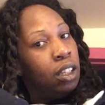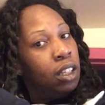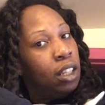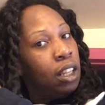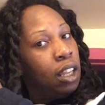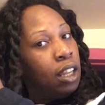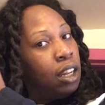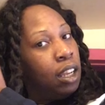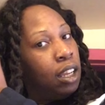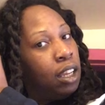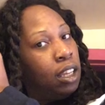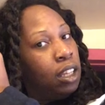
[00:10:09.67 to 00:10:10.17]

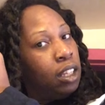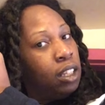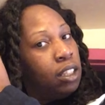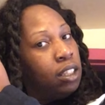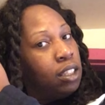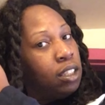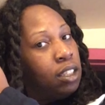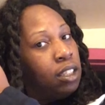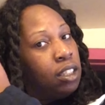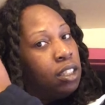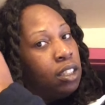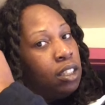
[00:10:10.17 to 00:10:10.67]
now that it's
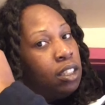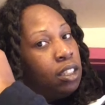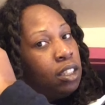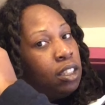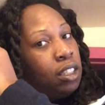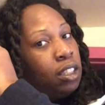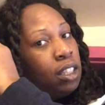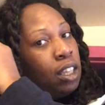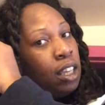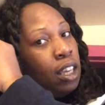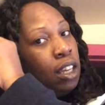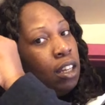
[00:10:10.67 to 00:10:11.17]

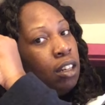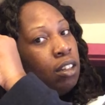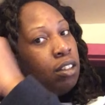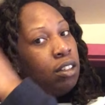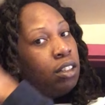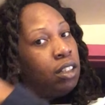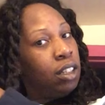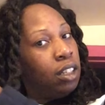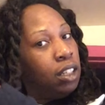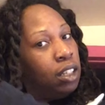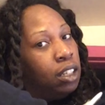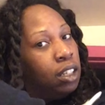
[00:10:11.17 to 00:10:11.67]

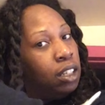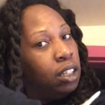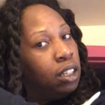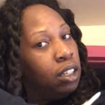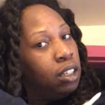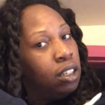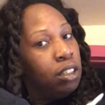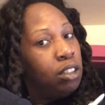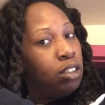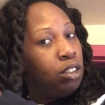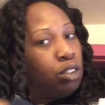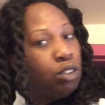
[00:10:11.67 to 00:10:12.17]
settling
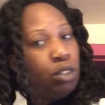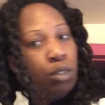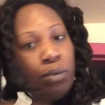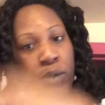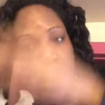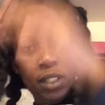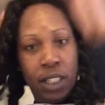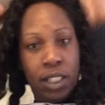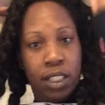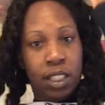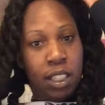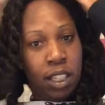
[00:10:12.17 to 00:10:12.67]
2
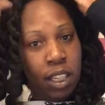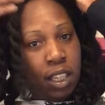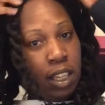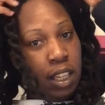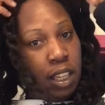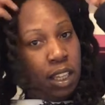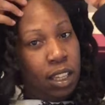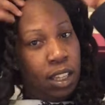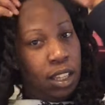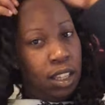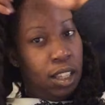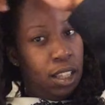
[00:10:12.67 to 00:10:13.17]
weeks
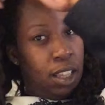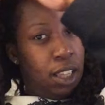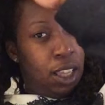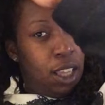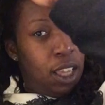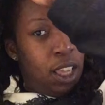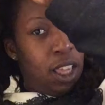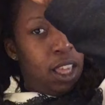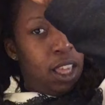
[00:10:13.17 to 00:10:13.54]
in,